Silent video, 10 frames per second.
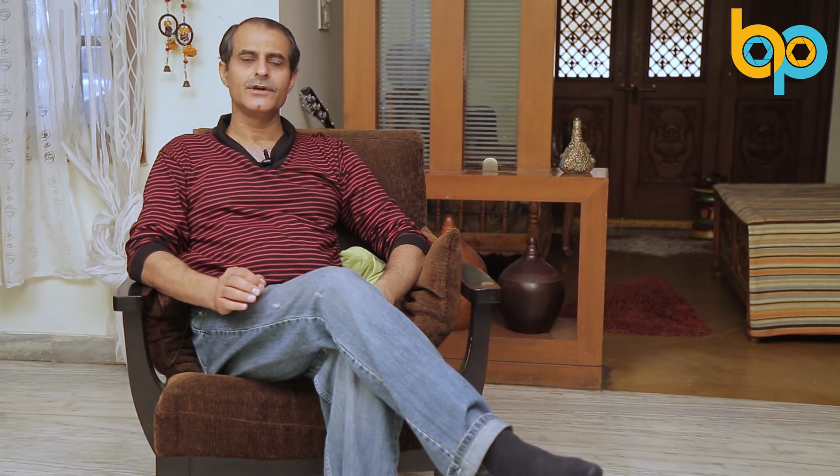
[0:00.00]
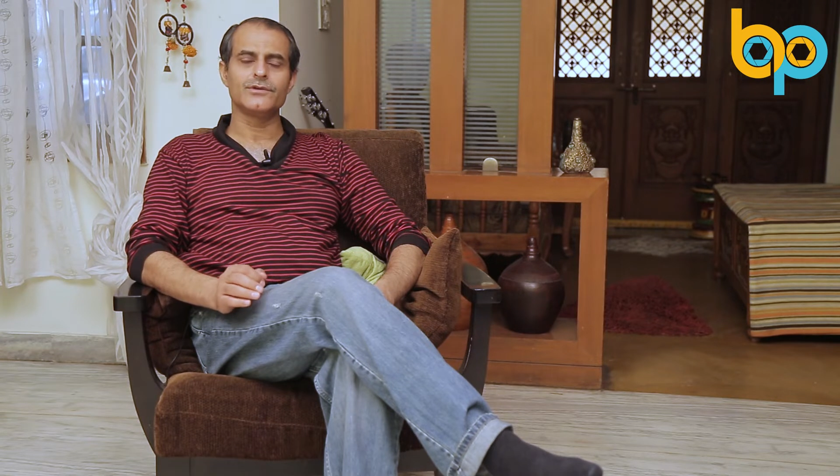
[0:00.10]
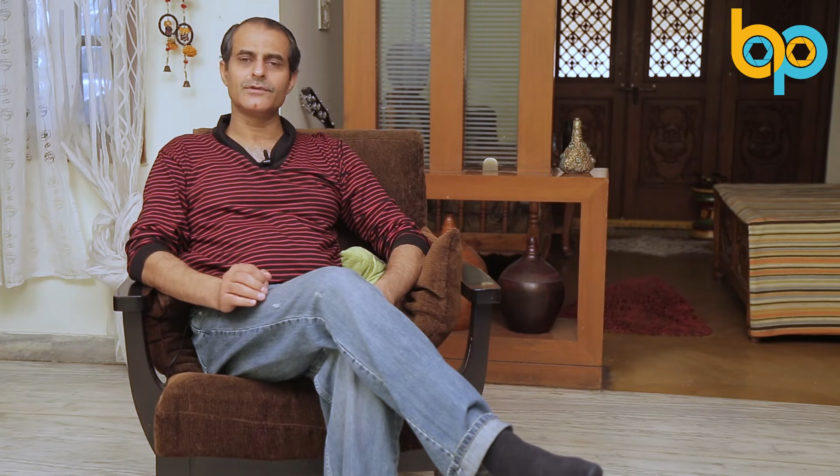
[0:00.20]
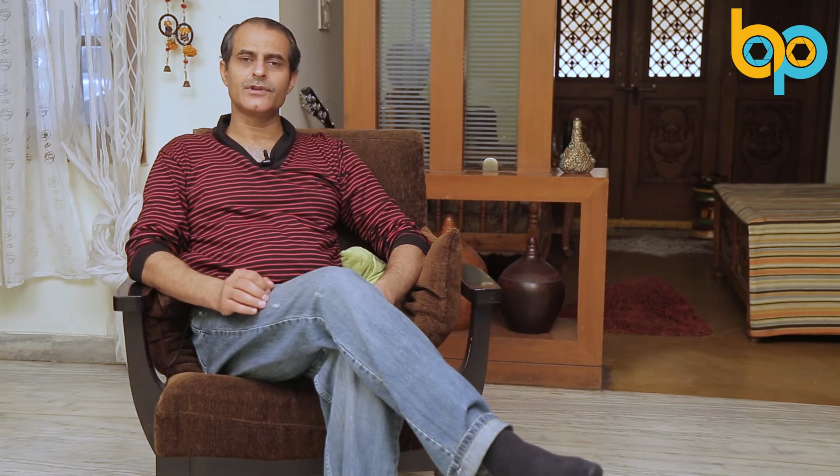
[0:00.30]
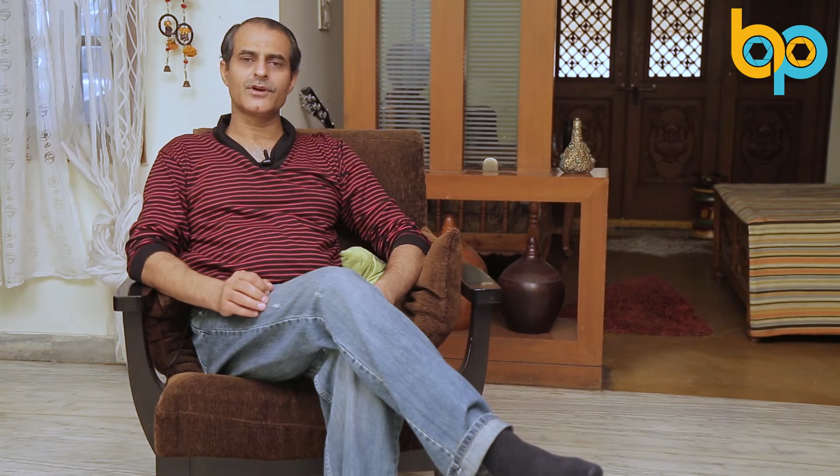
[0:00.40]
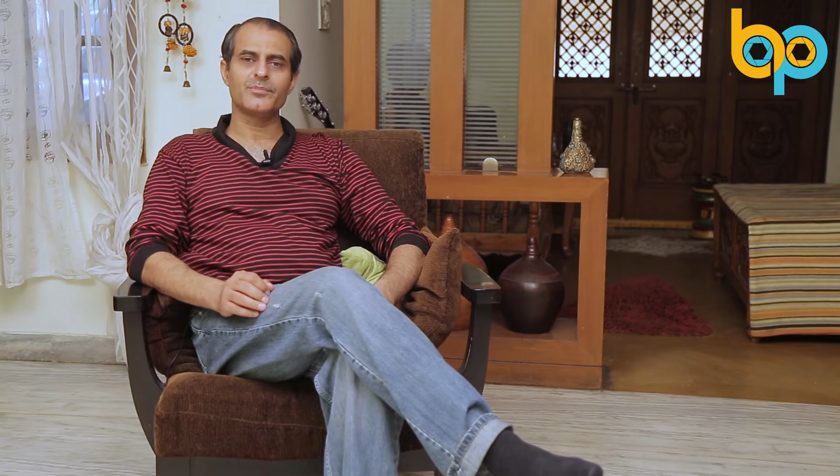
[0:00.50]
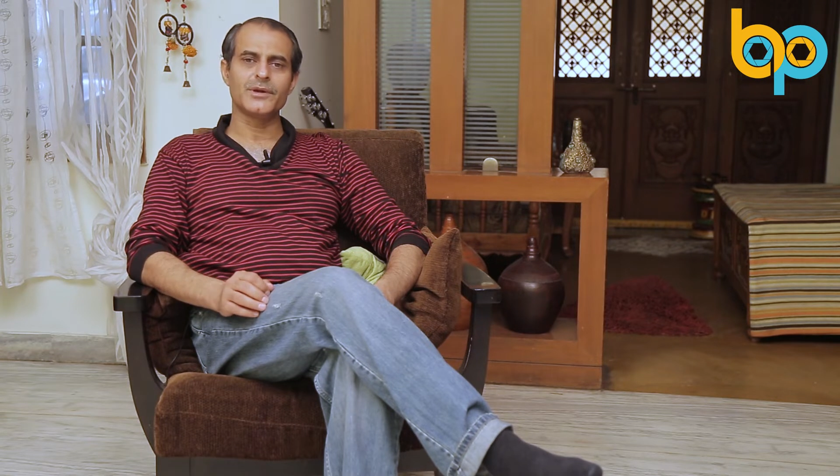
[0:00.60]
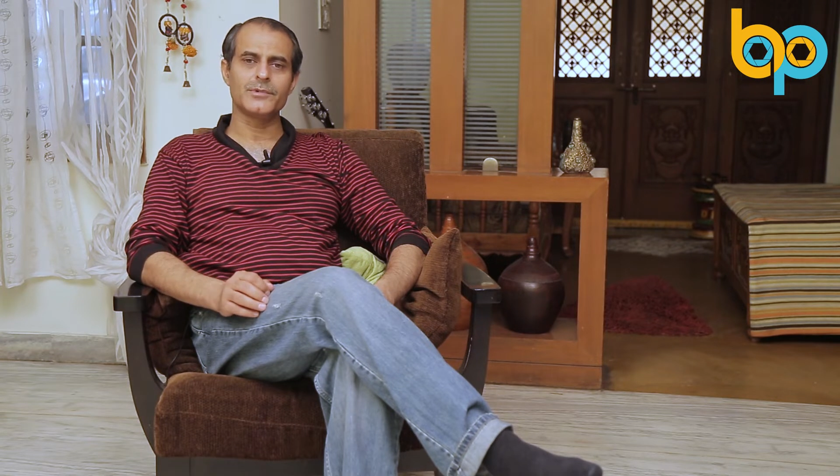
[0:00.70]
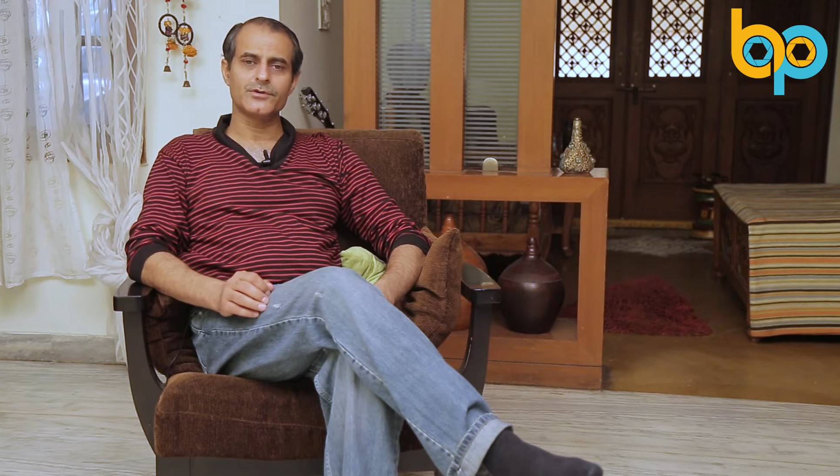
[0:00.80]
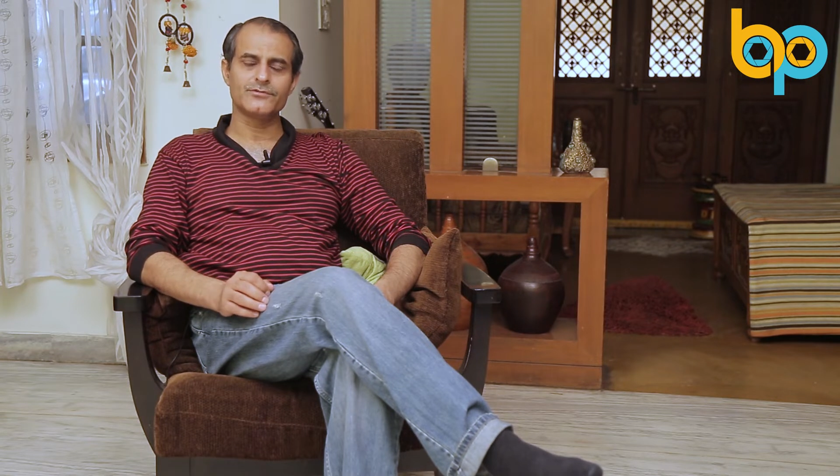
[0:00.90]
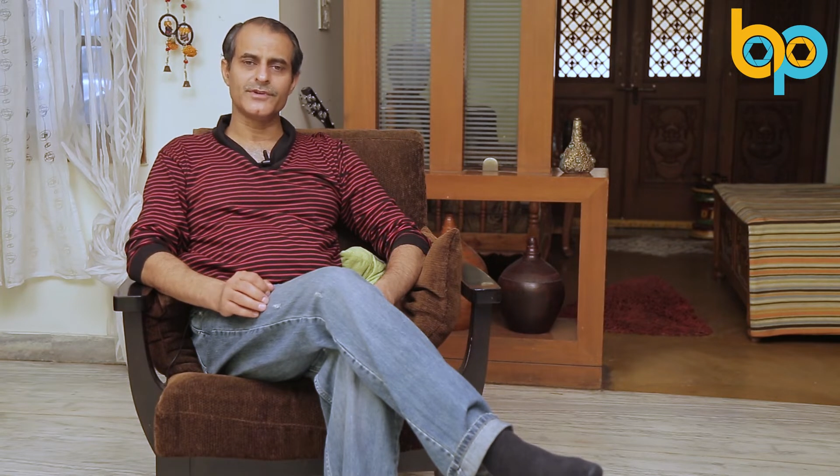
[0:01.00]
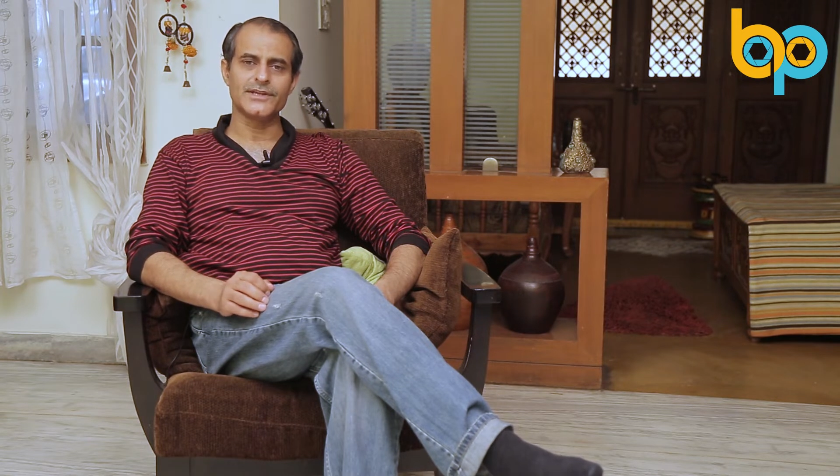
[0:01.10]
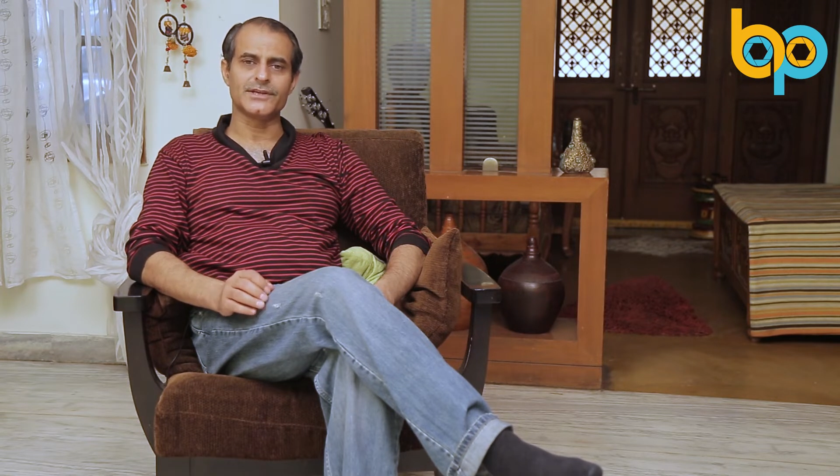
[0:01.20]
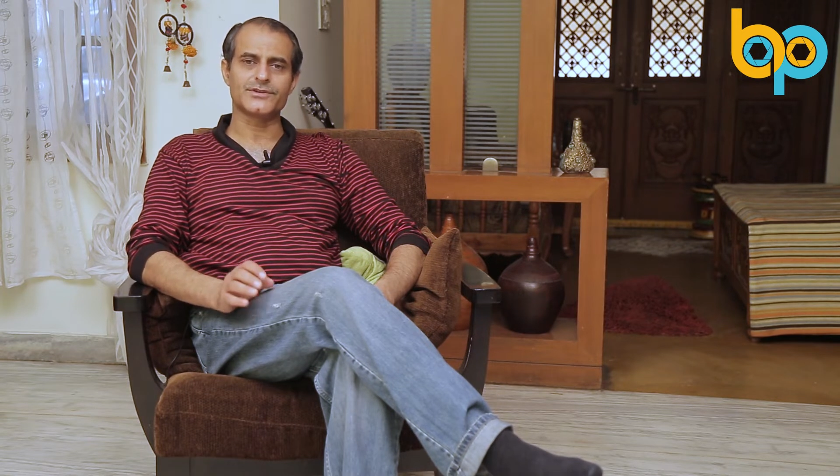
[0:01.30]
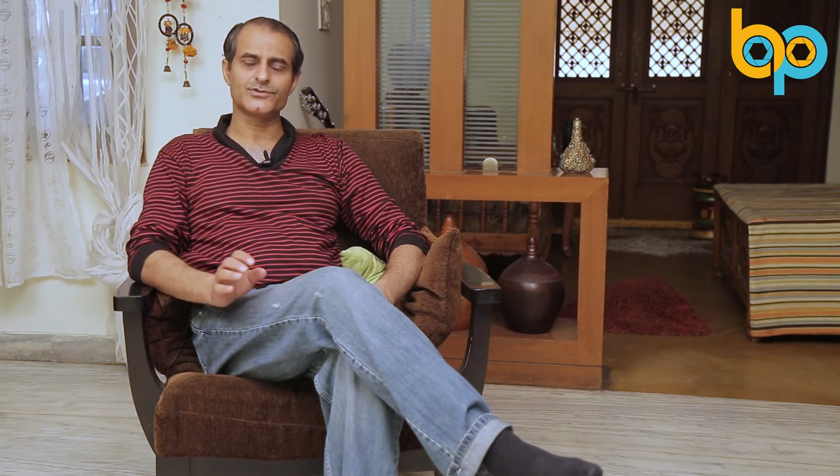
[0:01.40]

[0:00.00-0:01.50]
you will not be able to feel it.